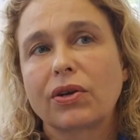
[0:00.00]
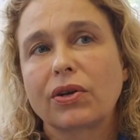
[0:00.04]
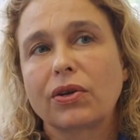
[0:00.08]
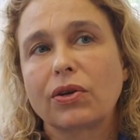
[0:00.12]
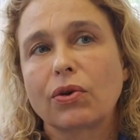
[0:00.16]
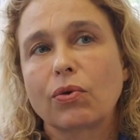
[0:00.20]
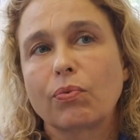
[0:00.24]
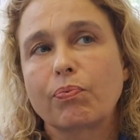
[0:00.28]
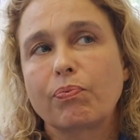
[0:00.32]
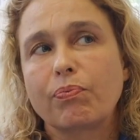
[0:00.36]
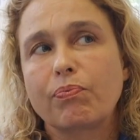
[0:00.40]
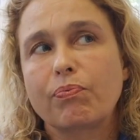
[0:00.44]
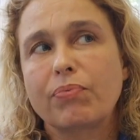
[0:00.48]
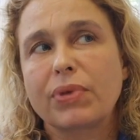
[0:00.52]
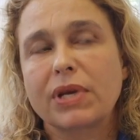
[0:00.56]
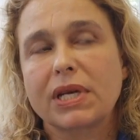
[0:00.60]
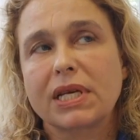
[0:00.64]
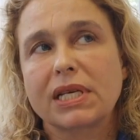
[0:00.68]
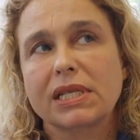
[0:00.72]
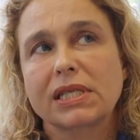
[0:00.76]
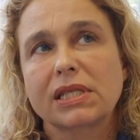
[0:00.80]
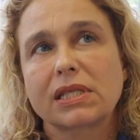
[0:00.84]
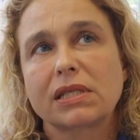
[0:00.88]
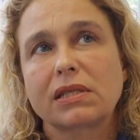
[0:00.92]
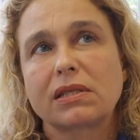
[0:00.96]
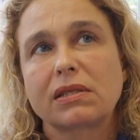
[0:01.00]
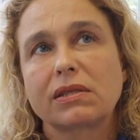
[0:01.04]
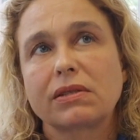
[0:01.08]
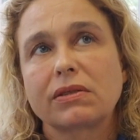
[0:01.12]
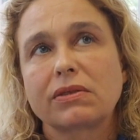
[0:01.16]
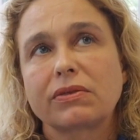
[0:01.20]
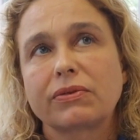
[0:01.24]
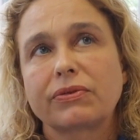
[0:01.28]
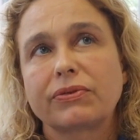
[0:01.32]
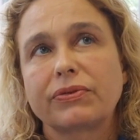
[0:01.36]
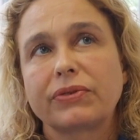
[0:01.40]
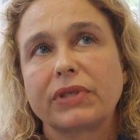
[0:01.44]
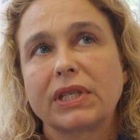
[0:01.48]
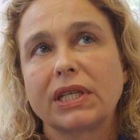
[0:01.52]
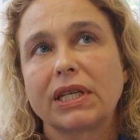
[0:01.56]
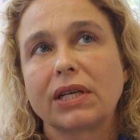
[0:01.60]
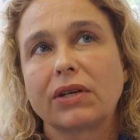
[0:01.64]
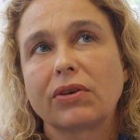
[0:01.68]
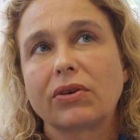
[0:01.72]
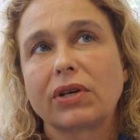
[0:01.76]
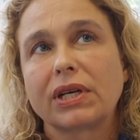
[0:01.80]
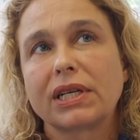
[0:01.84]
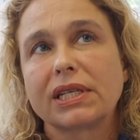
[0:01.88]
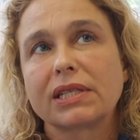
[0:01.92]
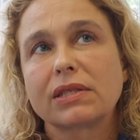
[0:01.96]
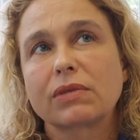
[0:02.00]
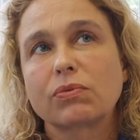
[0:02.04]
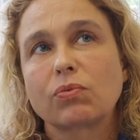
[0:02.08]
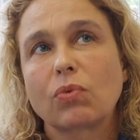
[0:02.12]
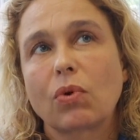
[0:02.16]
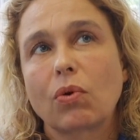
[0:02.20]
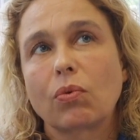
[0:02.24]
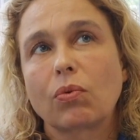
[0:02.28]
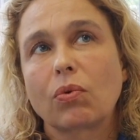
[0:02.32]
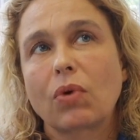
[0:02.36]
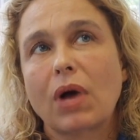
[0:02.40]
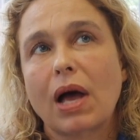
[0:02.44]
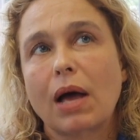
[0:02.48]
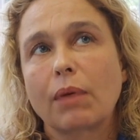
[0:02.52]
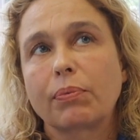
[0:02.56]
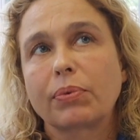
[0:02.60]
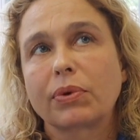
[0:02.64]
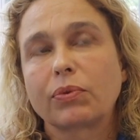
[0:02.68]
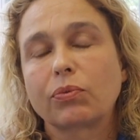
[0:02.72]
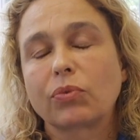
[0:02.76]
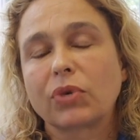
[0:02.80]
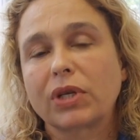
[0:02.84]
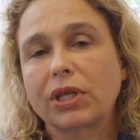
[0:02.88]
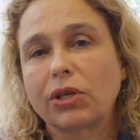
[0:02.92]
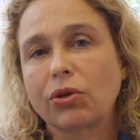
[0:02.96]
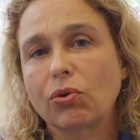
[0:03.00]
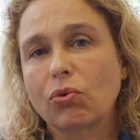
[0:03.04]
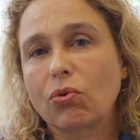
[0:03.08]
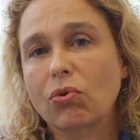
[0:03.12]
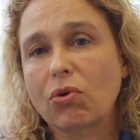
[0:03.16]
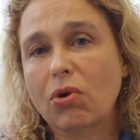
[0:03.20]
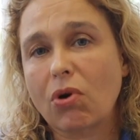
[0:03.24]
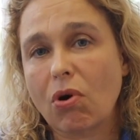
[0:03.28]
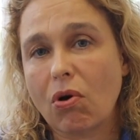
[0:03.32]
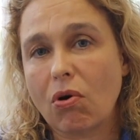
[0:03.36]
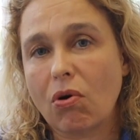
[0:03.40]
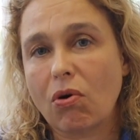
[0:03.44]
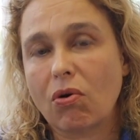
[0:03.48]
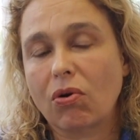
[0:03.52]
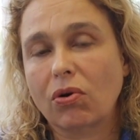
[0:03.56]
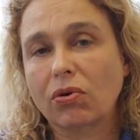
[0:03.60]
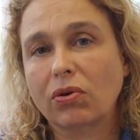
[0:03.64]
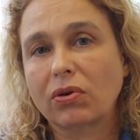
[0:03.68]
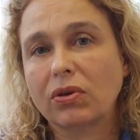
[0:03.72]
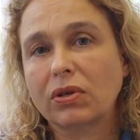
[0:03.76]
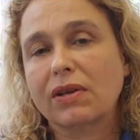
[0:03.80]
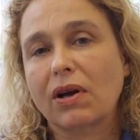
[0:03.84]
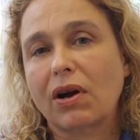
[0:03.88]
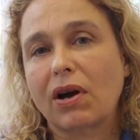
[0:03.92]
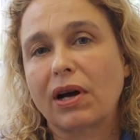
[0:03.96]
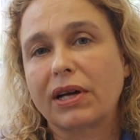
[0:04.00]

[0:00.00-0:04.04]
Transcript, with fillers: Your biggest fear is what will happen when you're gone.